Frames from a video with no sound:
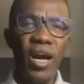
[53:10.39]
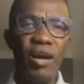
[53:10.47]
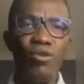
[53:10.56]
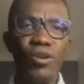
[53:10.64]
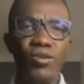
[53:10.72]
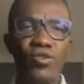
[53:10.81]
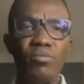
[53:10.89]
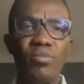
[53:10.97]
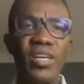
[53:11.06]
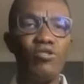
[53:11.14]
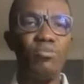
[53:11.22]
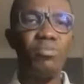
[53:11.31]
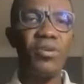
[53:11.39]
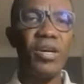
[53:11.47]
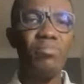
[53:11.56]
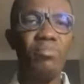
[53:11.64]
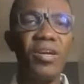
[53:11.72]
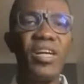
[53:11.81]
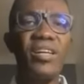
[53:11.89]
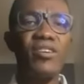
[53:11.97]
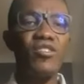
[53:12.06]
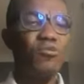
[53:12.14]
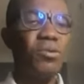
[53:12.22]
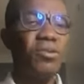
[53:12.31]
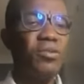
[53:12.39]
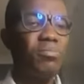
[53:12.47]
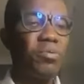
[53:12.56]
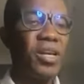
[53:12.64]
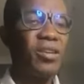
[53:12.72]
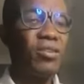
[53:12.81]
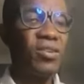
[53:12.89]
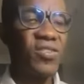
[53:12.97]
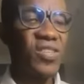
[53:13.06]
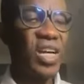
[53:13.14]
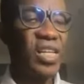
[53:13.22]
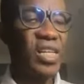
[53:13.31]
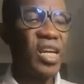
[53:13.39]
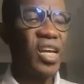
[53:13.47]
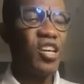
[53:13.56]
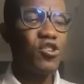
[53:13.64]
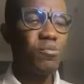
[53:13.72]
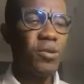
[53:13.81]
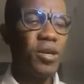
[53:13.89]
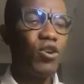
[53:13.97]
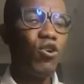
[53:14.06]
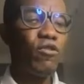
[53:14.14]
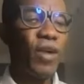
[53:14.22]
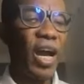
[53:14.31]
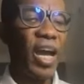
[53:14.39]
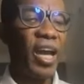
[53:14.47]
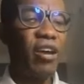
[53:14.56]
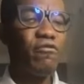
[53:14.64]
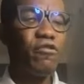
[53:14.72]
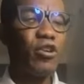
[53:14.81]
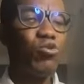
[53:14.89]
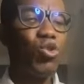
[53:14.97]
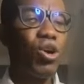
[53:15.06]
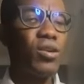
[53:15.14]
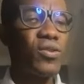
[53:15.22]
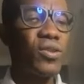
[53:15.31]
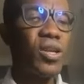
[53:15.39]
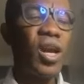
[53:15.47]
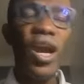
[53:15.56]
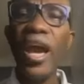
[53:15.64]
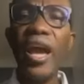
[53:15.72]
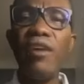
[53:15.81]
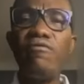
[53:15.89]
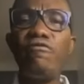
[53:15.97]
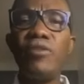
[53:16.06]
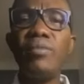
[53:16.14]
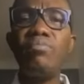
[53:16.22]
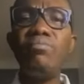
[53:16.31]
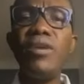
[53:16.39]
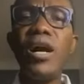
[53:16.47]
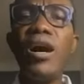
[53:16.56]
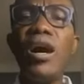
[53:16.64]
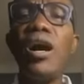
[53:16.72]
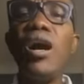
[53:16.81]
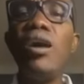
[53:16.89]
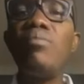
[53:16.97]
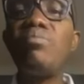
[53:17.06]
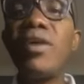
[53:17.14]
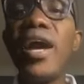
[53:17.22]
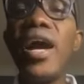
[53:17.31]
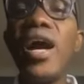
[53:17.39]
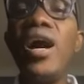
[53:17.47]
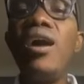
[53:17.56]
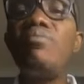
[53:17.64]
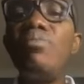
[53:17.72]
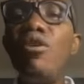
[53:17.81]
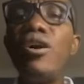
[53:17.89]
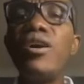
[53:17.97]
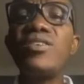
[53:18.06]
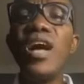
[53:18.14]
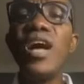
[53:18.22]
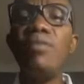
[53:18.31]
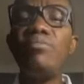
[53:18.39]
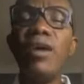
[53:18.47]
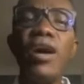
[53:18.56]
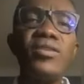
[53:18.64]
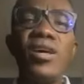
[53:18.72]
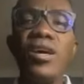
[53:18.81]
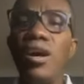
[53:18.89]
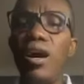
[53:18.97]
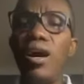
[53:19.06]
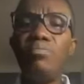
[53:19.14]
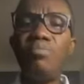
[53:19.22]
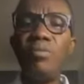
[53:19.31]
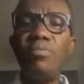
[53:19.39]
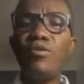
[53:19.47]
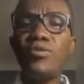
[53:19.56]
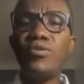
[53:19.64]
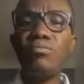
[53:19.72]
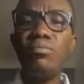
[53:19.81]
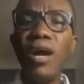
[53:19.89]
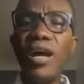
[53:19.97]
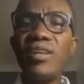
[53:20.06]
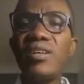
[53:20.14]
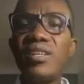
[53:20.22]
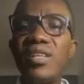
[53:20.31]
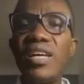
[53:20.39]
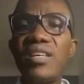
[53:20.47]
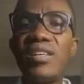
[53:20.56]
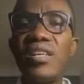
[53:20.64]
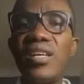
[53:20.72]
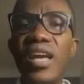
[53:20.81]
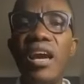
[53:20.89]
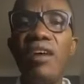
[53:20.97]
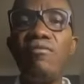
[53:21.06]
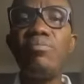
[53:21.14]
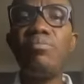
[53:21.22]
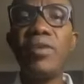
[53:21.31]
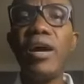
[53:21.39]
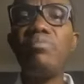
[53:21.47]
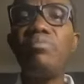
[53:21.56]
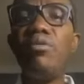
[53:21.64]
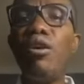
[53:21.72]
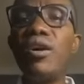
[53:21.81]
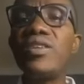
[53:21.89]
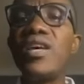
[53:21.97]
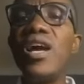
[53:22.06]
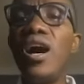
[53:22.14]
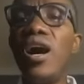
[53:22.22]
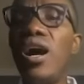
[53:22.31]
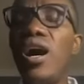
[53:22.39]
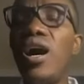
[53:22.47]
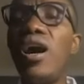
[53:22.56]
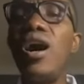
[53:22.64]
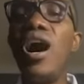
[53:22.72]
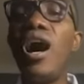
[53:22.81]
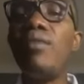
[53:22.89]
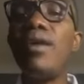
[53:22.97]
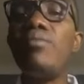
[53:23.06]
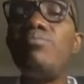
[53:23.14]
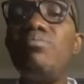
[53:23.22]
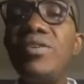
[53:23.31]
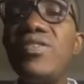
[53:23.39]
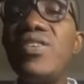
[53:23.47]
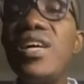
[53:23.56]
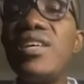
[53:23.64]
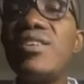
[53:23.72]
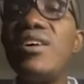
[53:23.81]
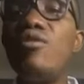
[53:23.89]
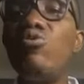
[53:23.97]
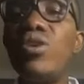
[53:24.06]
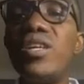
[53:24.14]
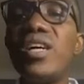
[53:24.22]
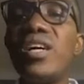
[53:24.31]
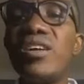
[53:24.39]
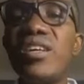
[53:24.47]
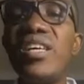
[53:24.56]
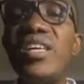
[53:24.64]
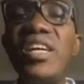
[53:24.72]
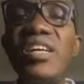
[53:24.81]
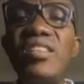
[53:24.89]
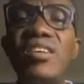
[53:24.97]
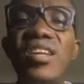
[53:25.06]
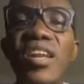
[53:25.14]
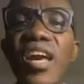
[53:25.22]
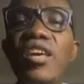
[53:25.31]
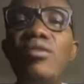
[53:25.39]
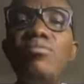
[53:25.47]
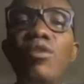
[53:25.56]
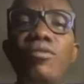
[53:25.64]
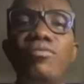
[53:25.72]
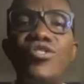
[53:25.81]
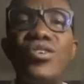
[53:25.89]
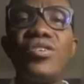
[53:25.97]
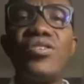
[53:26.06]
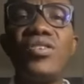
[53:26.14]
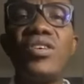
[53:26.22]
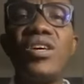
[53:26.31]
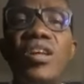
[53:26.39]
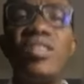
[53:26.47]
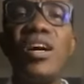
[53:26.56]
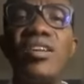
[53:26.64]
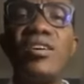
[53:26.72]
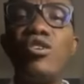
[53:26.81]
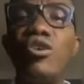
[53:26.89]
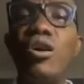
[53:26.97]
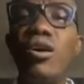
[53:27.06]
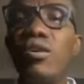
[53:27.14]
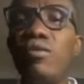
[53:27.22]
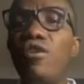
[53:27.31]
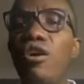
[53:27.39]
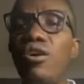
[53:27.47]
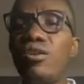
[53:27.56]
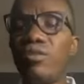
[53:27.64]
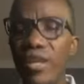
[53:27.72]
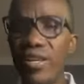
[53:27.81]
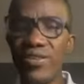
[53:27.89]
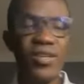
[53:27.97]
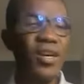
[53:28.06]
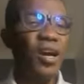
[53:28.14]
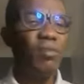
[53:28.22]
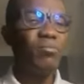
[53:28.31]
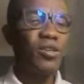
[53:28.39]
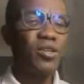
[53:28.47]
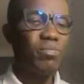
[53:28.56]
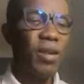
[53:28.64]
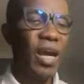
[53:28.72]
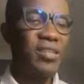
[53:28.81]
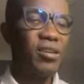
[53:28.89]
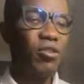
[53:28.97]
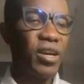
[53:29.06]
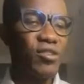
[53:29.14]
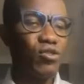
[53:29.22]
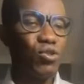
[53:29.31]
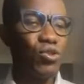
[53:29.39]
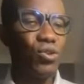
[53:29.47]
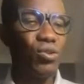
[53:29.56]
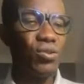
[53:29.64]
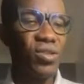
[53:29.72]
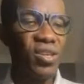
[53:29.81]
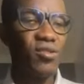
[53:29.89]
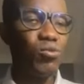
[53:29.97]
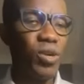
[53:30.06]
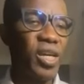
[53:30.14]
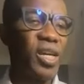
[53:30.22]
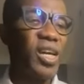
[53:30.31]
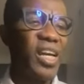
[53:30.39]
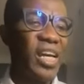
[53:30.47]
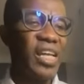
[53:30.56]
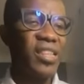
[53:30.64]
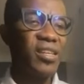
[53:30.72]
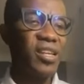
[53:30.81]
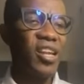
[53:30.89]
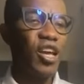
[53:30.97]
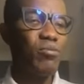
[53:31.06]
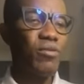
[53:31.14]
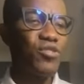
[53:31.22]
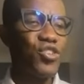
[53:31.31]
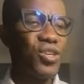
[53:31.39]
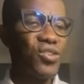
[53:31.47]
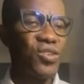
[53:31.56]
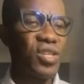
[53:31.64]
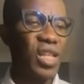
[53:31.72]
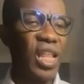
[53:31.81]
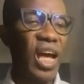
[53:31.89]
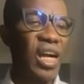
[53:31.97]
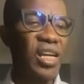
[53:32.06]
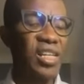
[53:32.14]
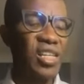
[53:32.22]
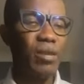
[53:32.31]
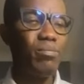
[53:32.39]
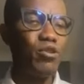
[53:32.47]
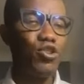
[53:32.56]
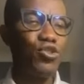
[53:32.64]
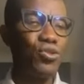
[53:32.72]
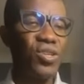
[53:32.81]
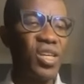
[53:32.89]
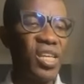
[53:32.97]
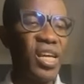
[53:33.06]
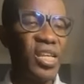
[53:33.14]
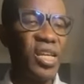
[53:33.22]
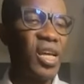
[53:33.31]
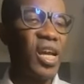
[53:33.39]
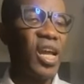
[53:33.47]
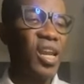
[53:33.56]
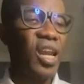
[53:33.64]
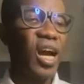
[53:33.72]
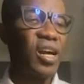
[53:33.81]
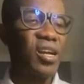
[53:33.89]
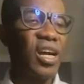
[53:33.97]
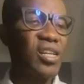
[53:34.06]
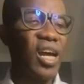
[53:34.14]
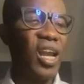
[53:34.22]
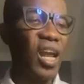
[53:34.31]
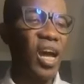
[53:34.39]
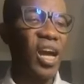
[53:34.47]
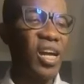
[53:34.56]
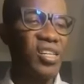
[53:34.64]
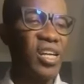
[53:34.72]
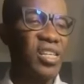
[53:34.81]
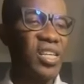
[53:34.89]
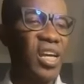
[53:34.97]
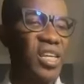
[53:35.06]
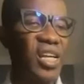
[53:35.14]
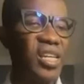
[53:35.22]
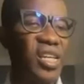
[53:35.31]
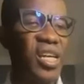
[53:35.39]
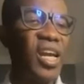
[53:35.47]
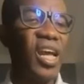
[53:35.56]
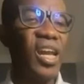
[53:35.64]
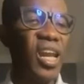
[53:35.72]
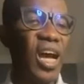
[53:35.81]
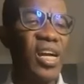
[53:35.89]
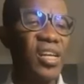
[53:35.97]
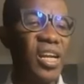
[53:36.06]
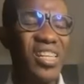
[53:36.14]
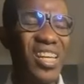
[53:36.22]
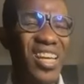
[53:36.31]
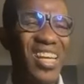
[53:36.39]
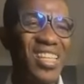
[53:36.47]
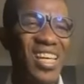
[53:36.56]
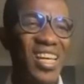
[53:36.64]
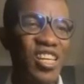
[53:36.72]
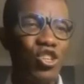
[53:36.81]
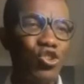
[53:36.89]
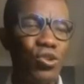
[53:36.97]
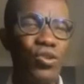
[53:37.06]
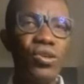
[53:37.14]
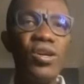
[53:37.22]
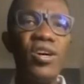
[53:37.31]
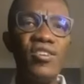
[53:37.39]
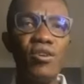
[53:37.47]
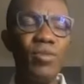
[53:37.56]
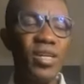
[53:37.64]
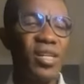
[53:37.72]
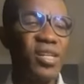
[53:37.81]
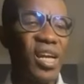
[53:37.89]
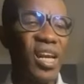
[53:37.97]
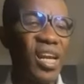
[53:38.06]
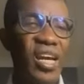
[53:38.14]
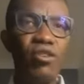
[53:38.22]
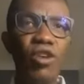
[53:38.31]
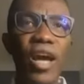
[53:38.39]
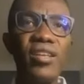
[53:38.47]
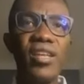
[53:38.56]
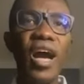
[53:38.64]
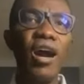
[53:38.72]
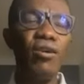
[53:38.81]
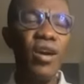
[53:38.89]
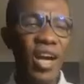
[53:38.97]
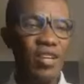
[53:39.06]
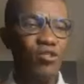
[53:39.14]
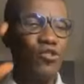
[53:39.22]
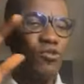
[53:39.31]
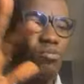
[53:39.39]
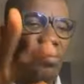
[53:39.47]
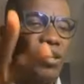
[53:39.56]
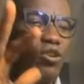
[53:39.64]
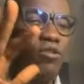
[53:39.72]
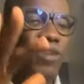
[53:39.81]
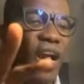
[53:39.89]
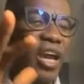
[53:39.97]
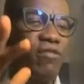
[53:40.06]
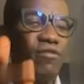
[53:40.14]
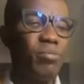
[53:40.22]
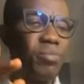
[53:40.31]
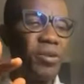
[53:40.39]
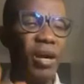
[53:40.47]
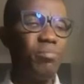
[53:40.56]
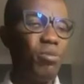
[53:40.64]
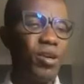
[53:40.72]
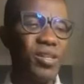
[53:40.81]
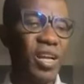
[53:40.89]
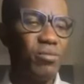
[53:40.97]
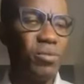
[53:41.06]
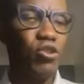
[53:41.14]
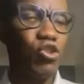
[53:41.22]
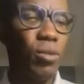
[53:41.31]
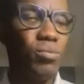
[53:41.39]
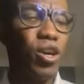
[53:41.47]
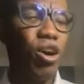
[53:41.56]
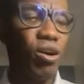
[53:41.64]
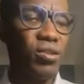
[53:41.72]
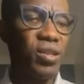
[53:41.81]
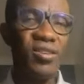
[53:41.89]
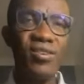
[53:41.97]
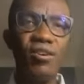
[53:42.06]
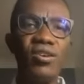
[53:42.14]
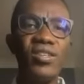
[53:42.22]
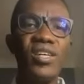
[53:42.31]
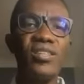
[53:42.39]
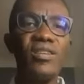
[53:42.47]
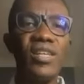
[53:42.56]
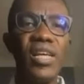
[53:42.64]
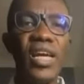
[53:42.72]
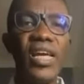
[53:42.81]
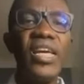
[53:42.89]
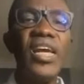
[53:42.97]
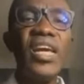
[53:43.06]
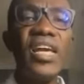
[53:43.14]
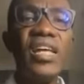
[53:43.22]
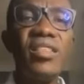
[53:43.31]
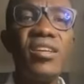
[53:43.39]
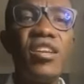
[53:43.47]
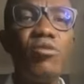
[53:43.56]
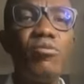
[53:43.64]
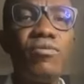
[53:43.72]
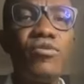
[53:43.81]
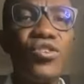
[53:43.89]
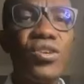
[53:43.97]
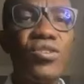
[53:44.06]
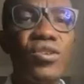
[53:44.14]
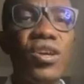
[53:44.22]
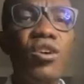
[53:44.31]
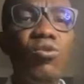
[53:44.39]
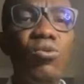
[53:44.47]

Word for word: I want us to begin to pray, pray in the spirit, pray in understanding, speak over everyone, every uh, uh prayer point about uh, people's marital destiny, every prayer point uh, about business, we decree in the name of Jesus that the God of all grace multiplies grace to you this week in the name of Jesus. La credepo yende, la kranda la kashata yande, la gradeke teke shonto. Somebody declare right now as you speak over every prayer point that has been dropped on this altar today in the name of Jesus.